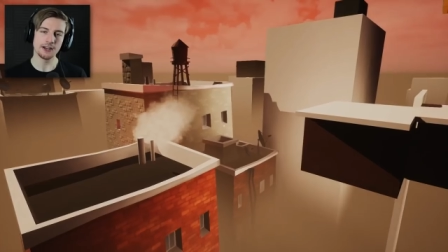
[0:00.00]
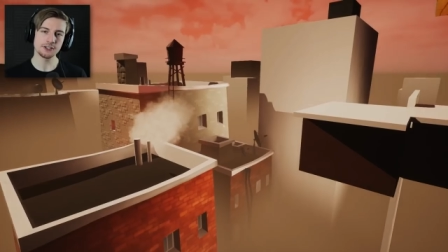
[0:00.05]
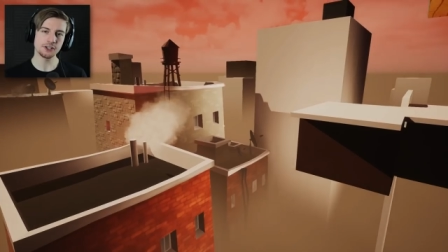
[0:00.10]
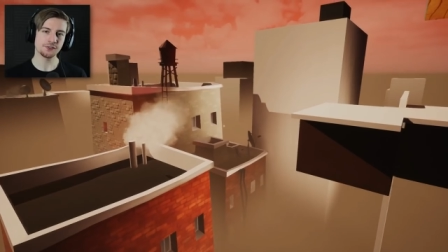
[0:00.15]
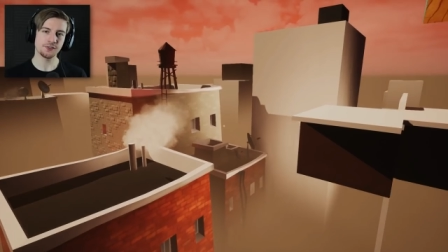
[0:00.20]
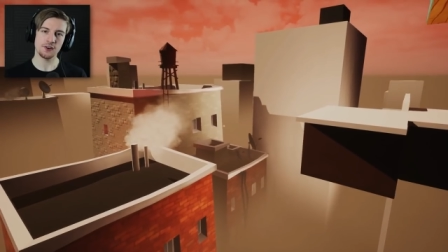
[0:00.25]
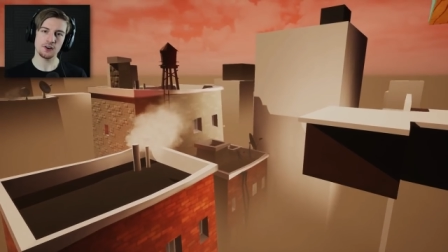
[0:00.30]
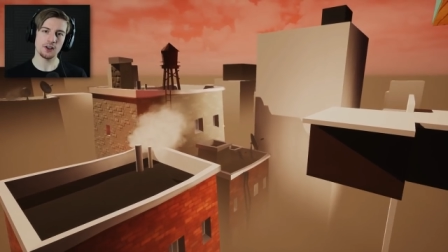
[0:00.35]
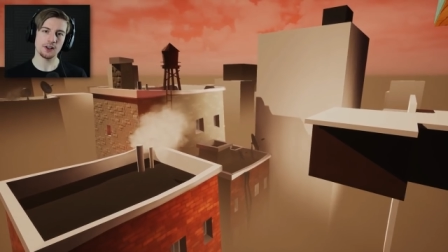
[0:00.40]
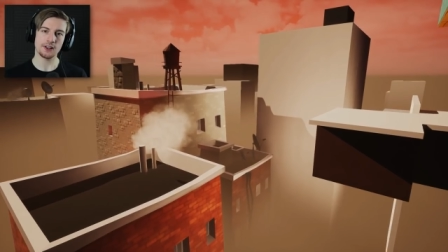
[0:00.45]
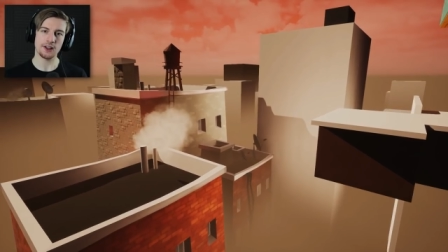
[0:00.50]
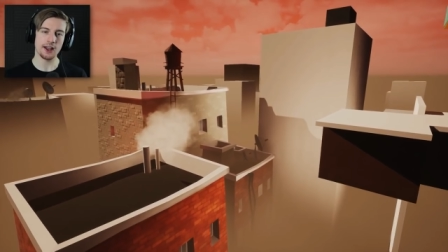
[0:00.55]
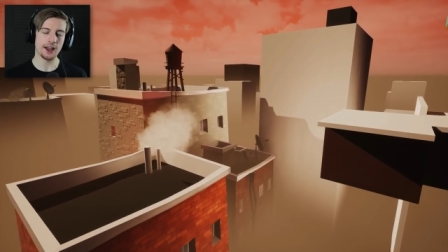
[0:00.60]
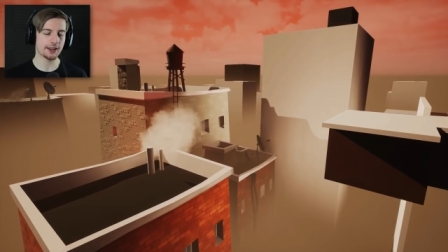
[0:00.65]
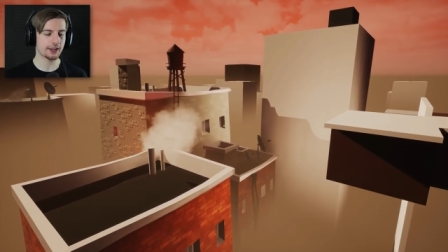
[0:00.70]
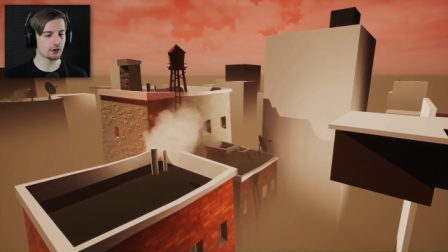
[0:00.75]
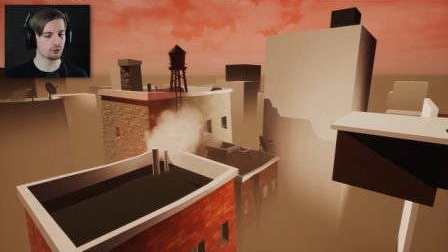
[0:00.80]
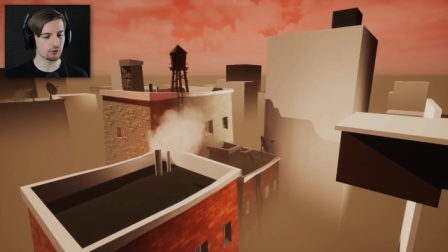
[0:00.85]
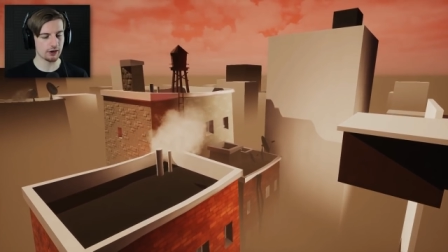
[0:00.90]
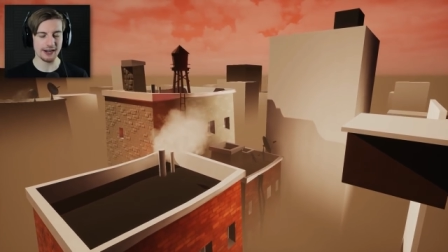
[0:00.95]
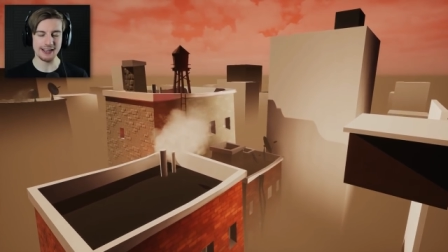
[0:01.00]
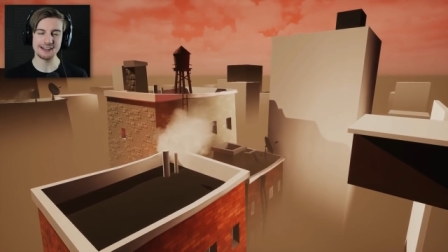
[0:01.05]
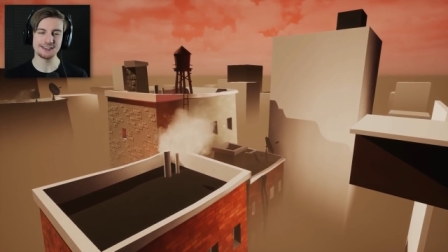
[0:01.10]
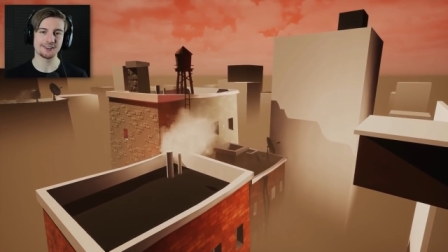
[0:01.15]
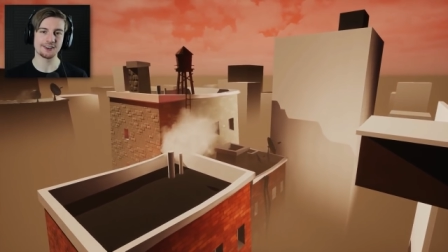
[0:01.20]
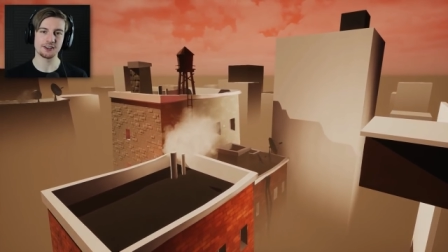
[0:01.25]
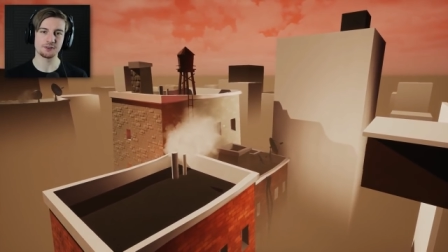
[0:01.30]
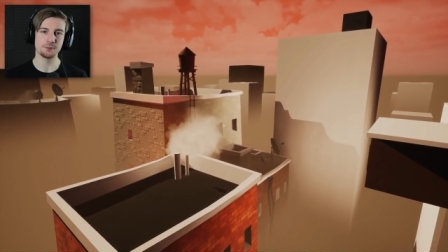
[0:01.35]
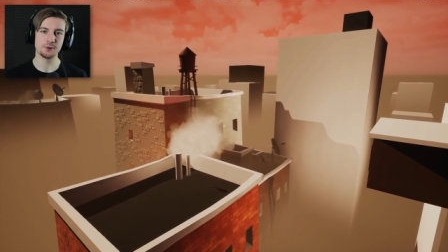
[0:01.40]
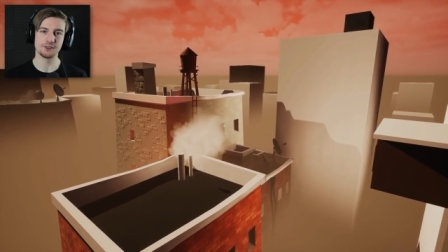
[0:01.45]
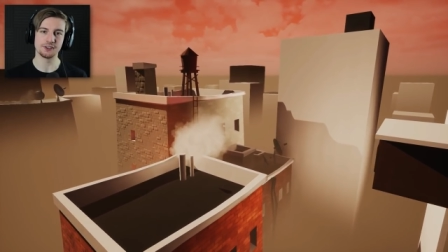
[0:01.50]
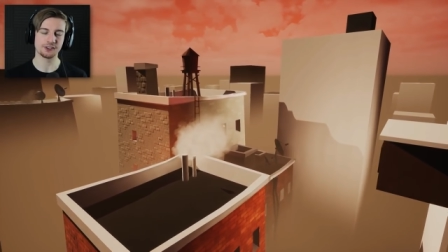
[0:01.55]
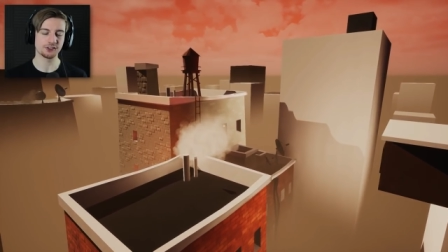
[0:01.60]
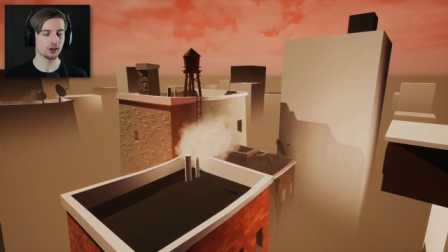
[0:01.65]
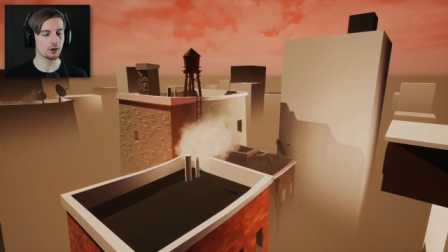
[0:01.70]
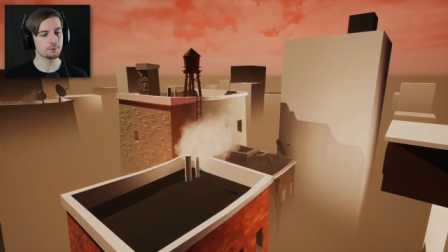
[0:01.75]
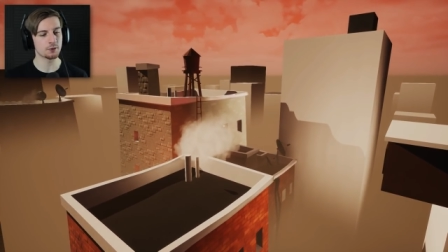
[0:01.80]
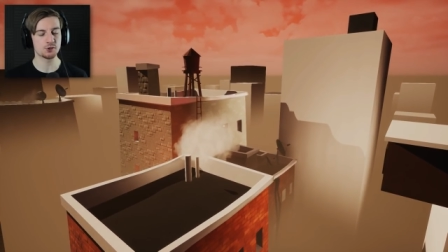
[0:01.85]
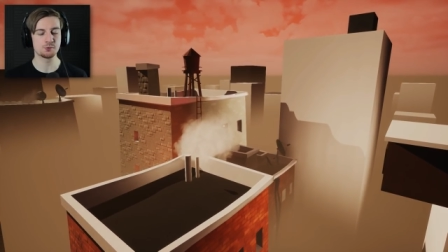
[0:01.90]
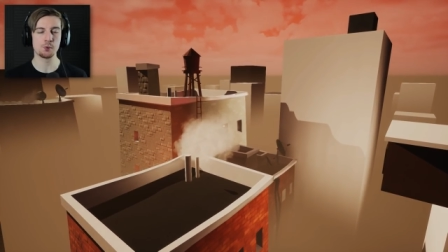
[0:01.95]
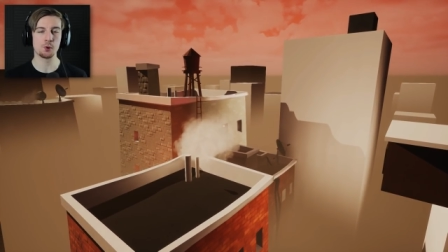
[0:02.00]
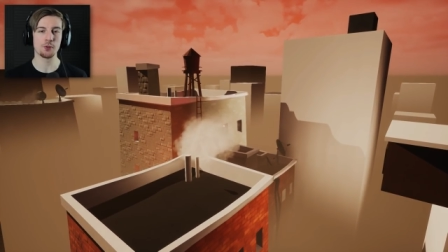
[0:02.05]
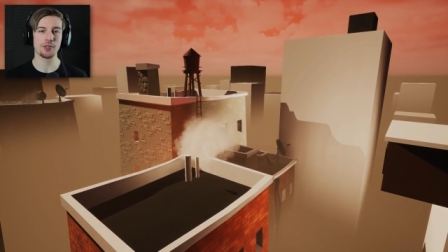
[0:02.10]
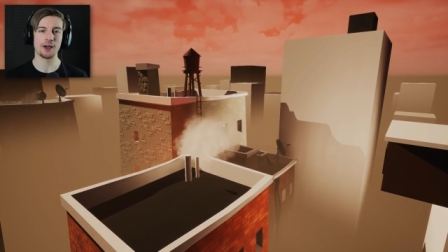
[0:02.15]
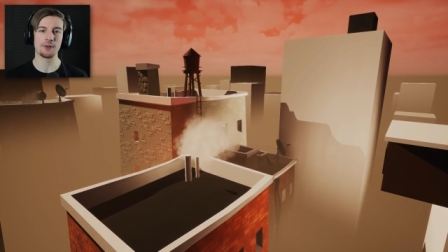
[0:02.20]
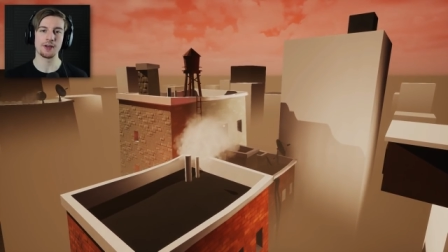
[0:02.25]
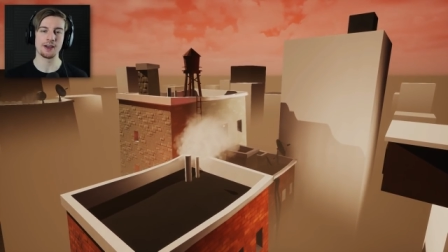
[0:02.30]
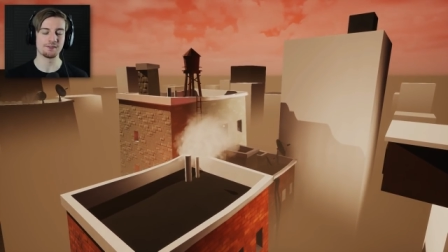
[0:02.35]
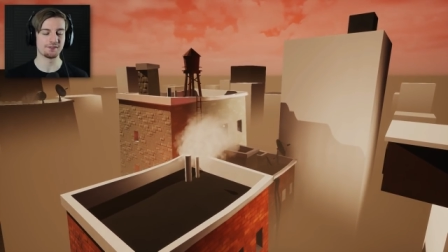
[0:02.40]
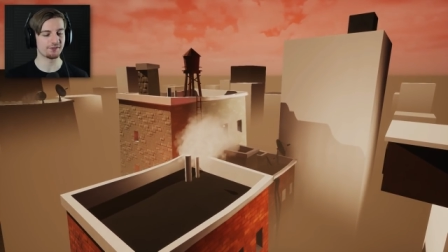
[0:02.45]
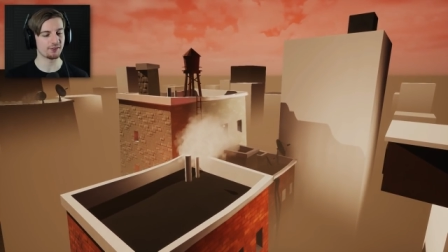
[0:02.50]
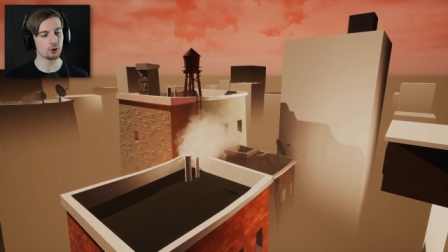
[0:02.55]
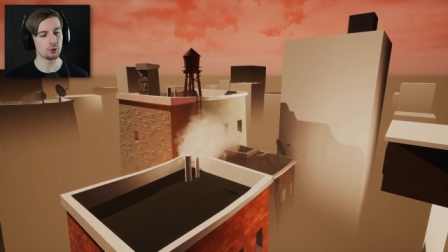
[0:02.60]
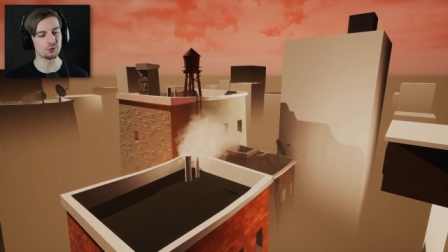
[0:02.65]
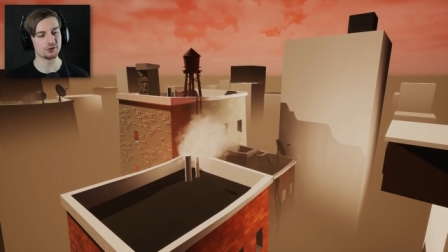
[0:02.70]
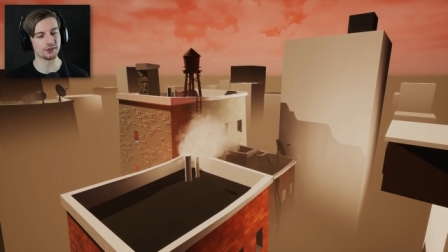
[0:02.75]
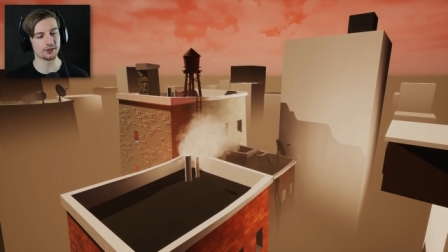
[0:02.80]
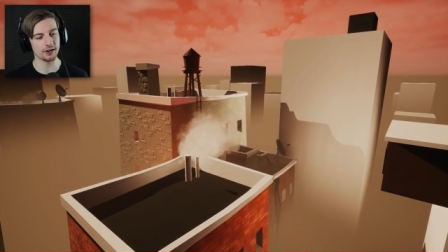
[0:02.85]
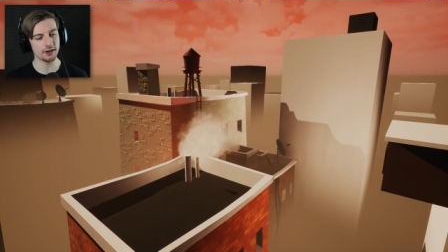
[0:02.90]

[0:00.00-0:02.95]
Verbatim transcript: I just feel like I can relate to this music so much more now that I'm floating.